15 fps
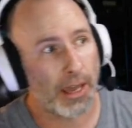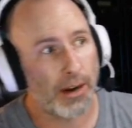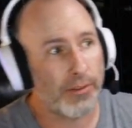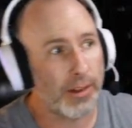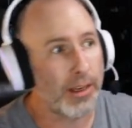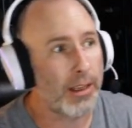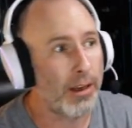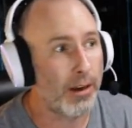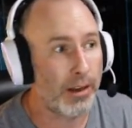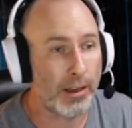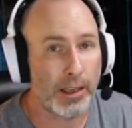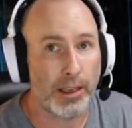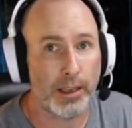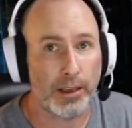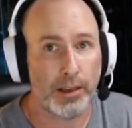of any
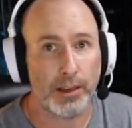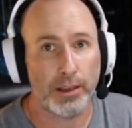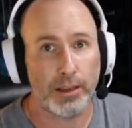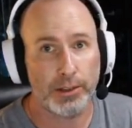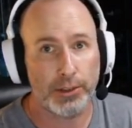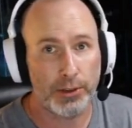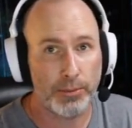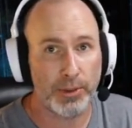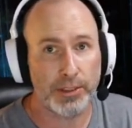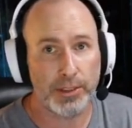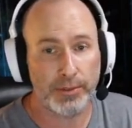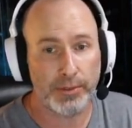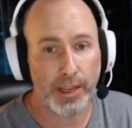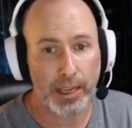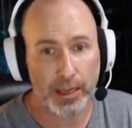
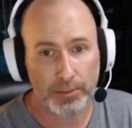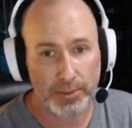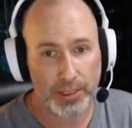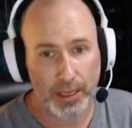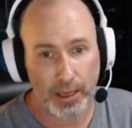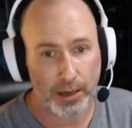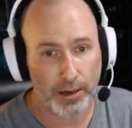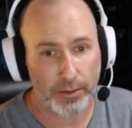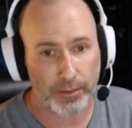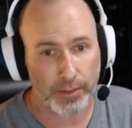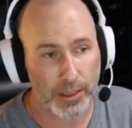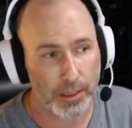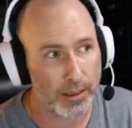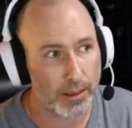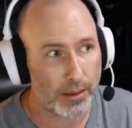cumulative gains out of
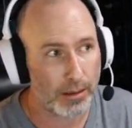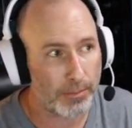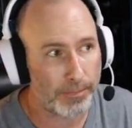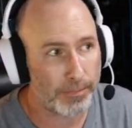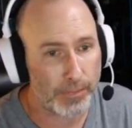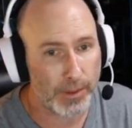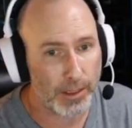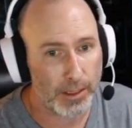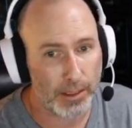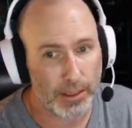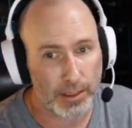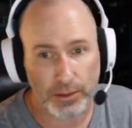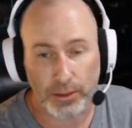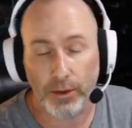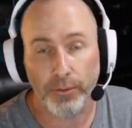the
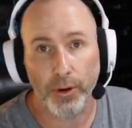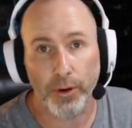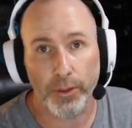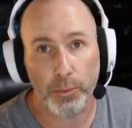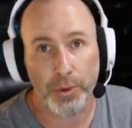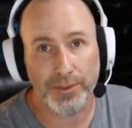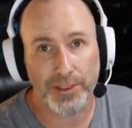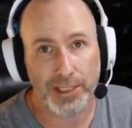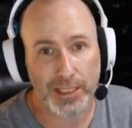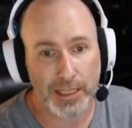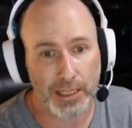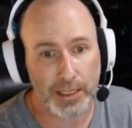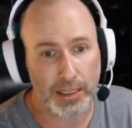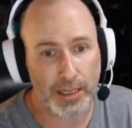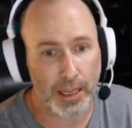so far that we've
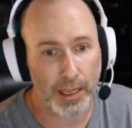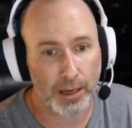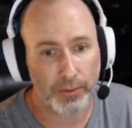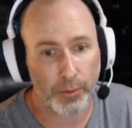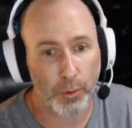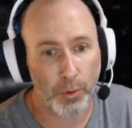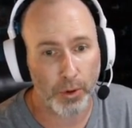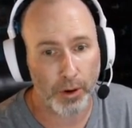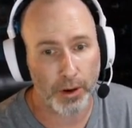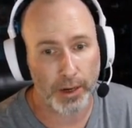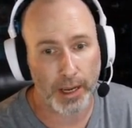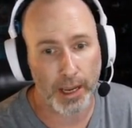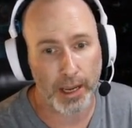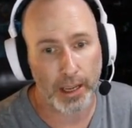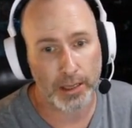seen out of Order,
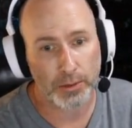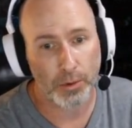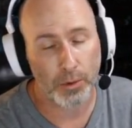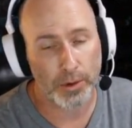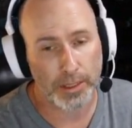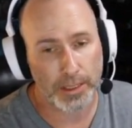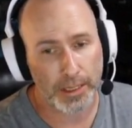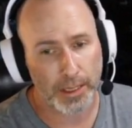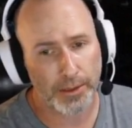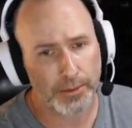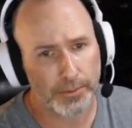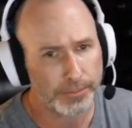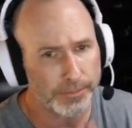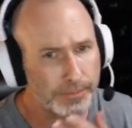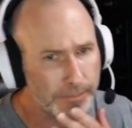Chaos, or
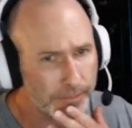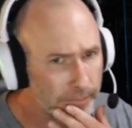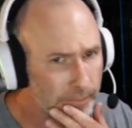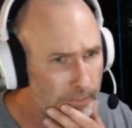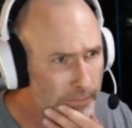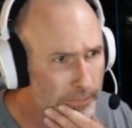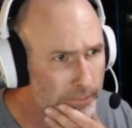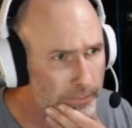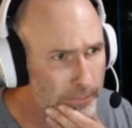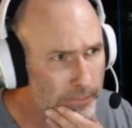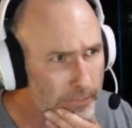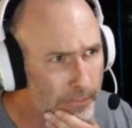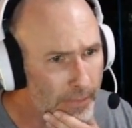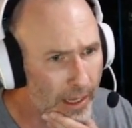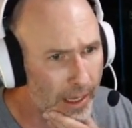Death.
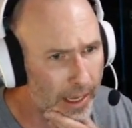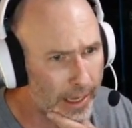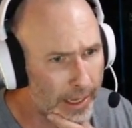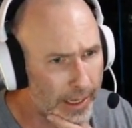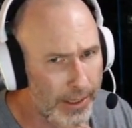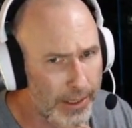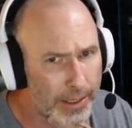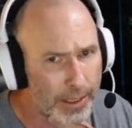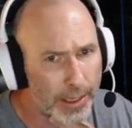And